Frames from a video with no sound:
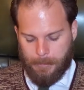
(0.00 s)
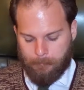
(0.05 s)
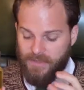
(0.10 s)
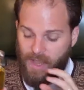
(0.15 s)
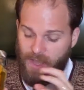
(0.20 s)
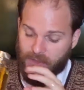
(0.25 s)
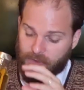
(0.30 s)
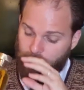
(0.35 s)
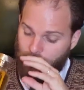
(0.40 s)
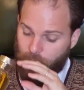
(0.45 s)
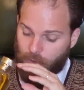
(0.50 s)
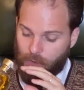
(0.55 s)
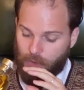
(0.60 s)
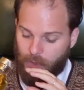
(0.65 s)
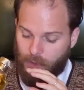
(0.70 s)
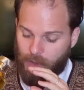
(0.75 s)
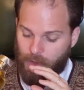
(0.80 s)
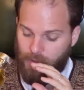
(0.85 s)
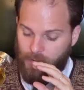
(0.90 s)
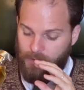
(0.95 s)
So as
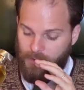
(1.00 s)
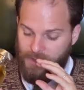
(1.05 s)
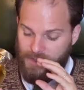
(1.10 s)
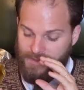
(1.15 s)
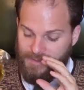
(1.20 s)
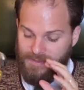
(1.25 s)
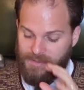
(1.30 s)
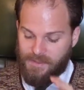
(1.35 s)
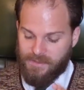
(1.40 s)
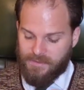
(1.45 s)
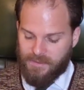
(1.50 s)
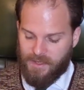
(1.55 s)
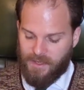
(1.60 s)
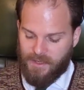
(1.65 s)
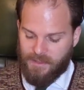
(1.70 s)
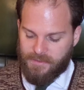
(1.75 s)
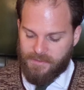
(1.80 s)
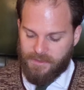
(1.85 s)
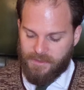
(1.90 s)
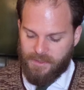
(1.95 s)
for its
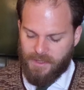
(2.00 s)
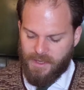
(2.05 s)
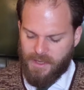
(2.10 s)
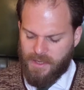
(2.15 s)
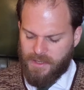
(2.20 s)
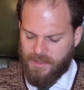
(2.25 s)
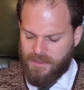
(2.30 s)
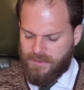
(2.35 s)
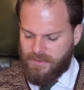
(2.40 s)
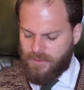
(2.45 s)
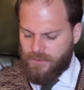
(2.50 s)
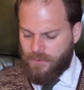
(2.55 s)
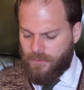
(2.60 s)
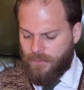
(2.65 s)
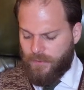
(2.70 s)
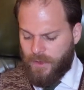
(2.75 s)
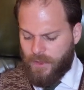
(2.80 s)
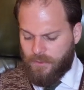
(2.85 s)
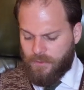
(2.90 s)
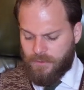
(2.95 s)
seasonality, this is a
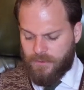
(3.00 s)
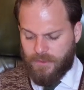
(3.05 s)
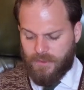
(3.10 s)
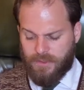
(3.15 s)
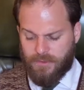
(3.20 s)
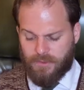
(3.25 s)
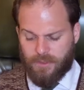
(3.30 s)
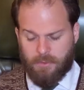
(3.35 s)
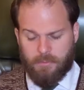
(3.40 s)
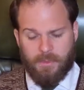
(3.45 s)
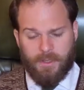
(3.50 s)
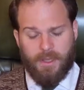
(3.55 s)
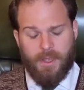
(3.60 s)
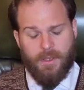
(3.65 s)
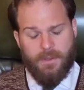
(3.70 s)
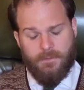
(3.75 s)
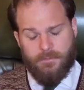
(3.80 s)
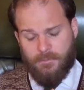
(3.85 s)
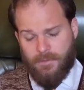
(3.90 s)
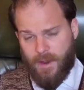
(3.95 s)
fragrance that is going to be
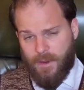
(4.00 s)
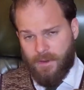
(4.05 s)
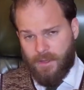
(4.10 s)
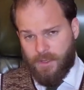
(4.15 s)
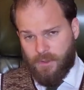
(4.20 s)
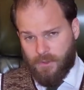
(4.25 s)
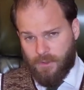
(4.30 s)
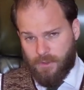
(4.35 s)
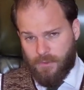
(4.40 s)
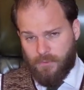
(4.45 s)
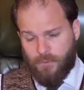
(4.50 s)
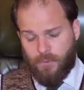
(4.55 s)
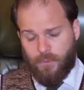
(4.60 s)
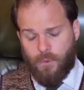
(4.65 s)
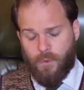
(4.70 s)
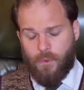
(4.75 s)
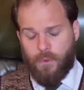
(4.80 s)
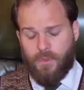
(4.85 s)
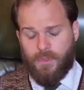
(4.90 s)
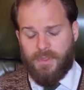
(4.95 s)
very good
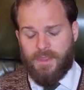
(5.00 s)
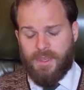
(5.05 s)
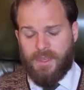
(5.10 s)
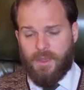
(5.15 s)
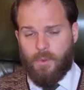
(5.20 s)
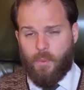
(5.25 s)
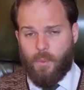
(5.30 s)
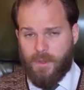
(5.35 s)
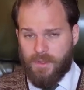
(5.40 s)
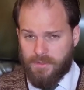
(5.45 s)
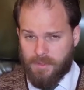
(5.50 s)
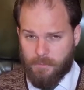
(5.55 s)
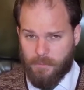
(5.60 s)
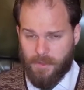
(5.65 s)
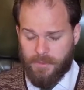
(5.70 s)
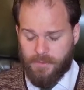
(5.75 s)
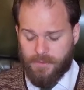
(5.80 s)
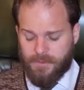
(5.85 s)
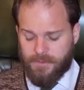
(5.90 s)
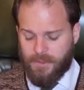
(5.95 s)
for the winter
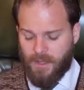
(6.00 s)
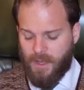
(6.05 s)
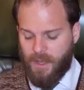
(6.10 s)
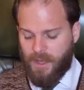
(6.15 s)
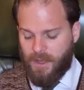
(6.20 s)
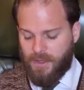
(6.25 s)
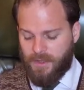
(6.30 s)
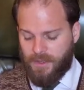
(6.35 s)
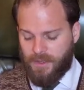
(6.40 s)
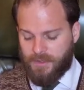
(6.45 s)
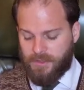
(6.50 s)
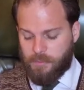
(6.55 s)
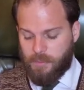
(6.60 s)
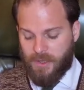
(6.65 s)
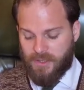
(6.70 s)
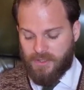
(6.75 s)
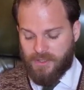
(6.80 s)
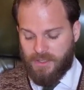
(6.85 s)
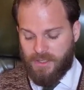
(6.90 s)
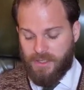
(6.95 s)
months,
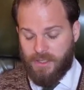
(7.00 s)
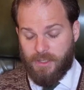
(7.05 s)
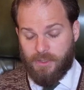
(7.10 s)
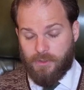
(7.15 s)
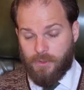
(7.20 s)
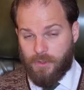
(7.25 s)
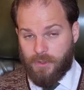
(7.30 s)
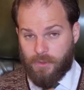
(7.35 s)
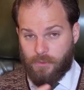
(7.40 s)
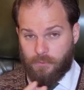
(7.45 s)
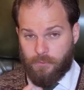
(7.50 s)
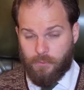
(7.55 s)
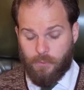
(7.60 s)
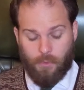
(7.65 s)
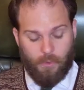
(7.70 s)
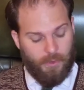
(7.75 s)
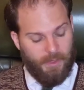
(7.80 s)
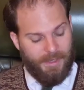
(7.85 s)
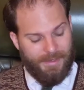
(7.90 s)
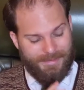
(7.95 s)
especially during the
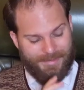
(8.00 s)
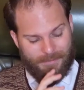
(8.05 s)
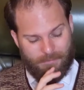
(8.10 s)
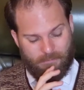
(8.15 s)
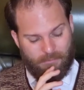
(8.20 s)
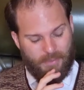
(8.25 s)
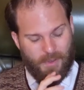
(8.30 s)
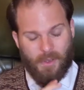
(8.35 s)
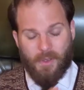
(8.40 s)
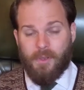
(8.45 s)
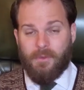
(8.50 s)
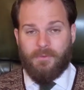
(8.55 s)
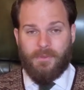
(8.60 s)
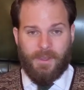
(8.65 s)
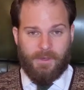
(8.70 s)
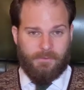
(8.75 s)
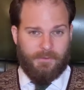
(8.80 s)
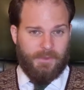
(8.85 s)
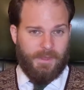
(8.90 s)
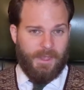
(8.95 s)
fall. It's
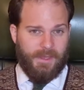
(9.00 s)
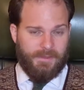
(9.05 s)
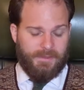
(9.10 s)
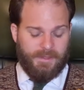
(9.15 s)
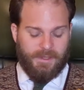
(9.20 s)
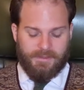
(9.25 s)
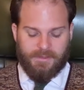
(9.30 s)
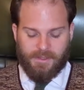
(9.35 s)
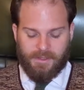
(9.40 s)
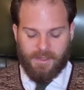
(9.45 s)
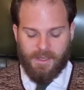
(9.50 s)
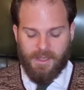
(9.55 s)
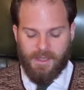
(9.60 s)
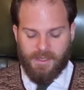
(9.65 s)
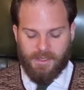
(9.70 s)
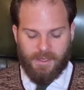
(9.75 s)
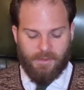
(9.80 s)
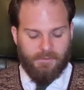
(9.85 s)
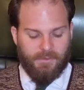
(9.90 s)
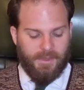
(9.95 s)
perfect for that setting,
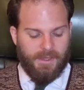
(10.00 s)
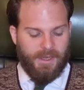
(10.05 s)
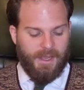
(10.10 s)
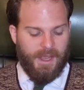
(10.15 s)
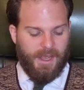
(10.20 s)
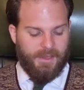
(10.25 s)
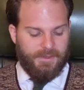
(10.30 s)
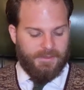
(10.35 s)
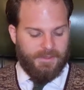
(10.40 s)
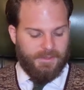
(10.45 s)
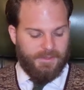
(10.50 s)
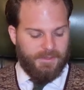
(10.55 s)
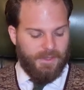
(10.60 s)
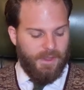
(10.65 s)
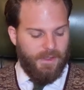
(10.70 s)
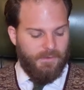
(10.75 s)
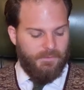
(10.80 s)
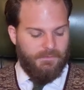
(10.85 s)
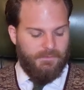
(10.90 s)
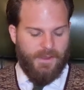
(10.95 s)
given that it has this
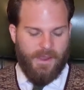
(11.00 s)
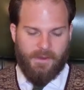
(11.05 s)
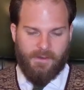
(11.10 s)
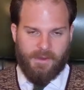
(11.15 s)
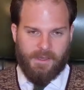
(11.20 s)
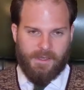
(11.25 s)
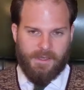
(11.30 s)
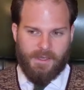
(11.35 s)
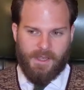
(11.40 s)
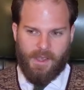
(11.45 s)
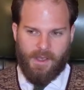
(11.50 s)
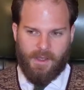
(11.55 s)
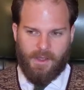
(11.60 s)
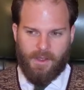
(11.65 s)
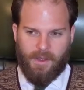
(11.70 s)
very,